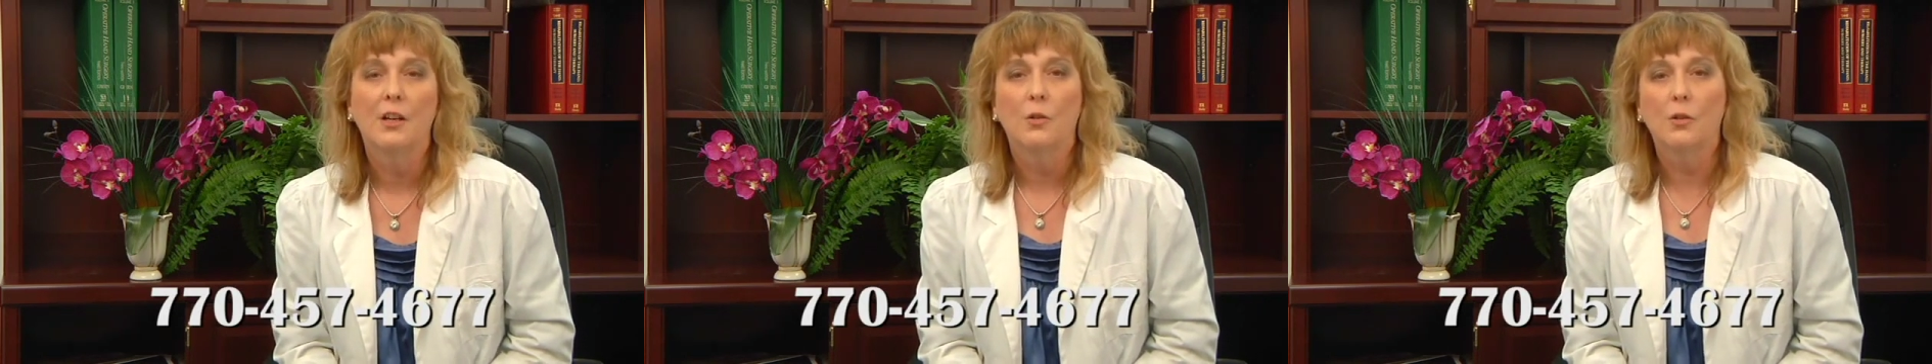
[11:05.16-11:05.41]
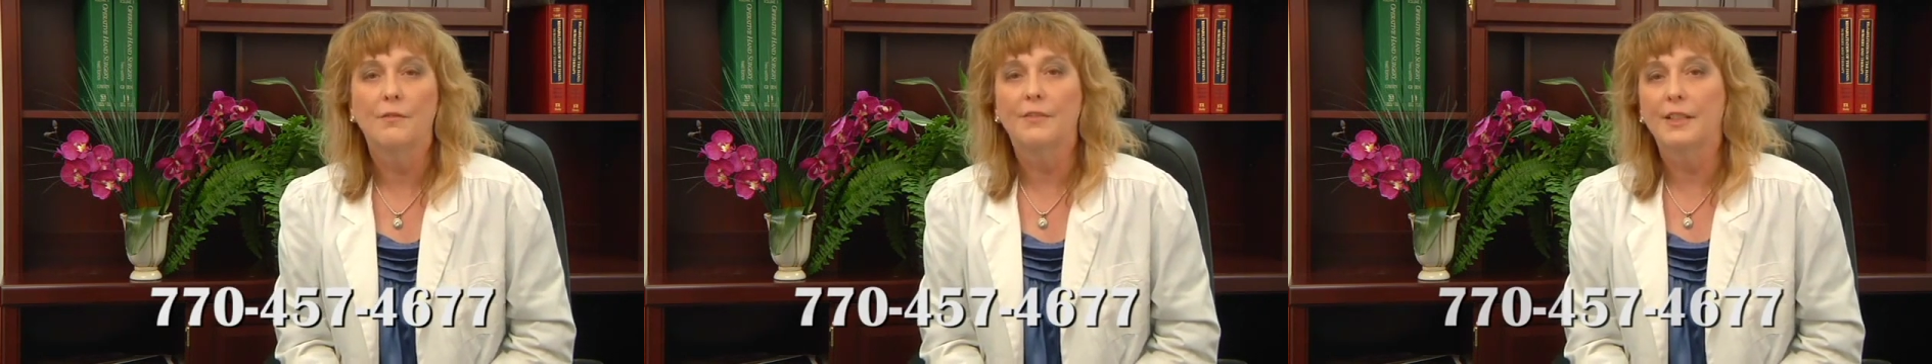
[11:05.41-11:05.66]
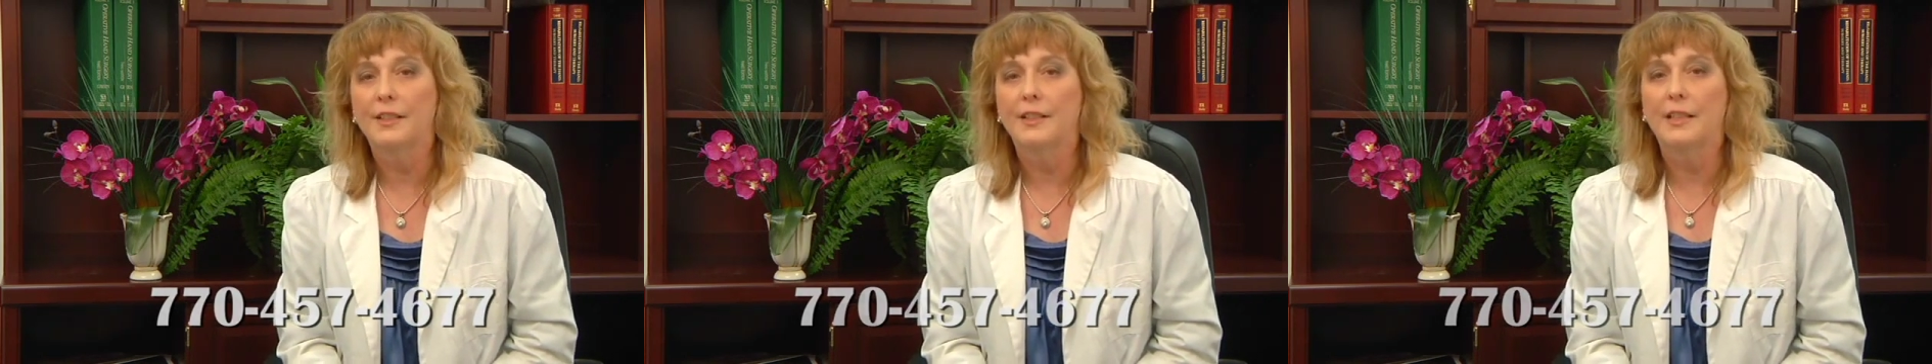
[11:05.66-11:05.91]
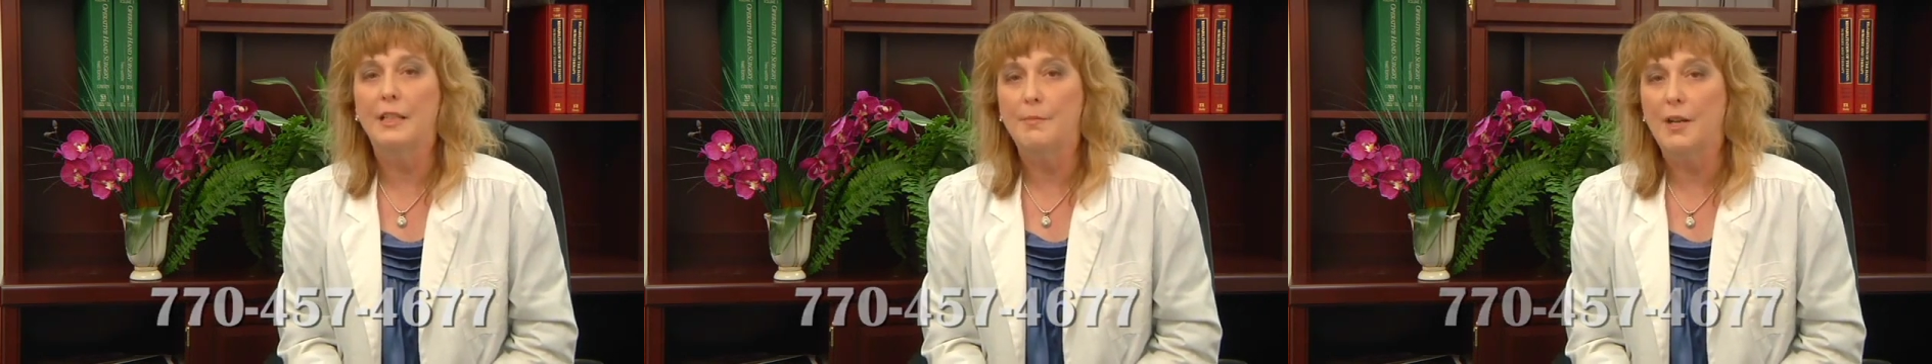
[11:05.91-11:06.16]
or via
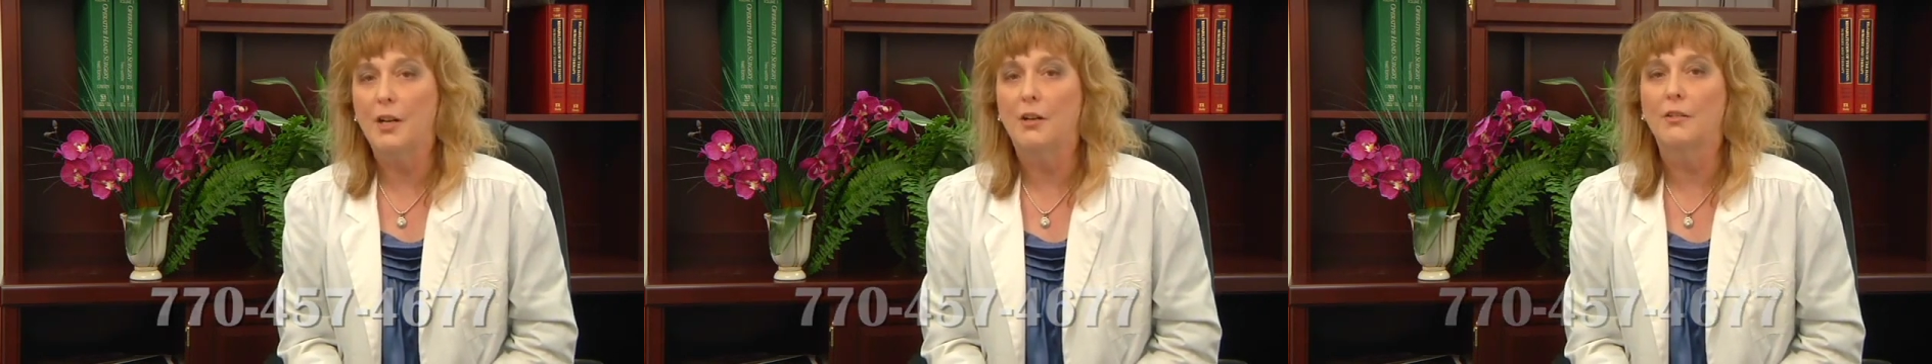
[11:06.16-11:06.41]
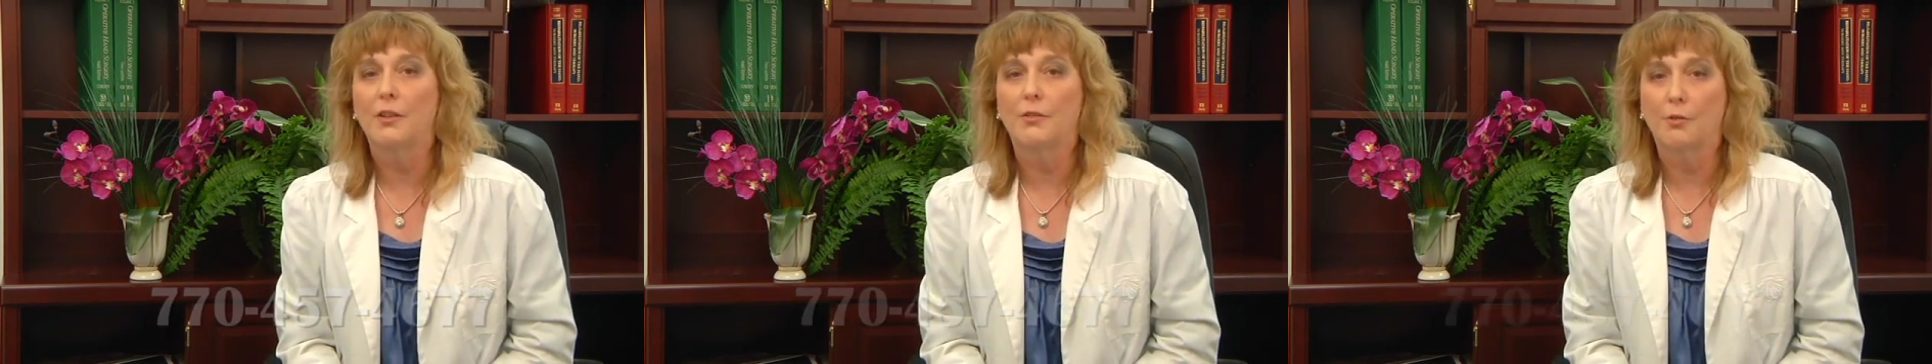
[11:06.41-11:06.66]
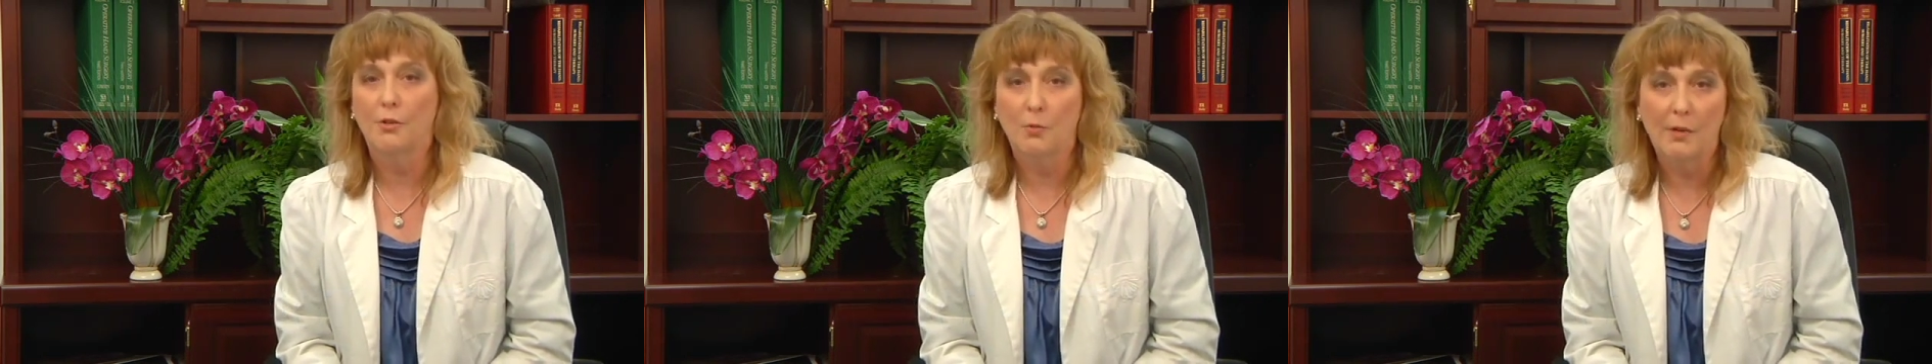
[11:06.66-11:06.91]
email through the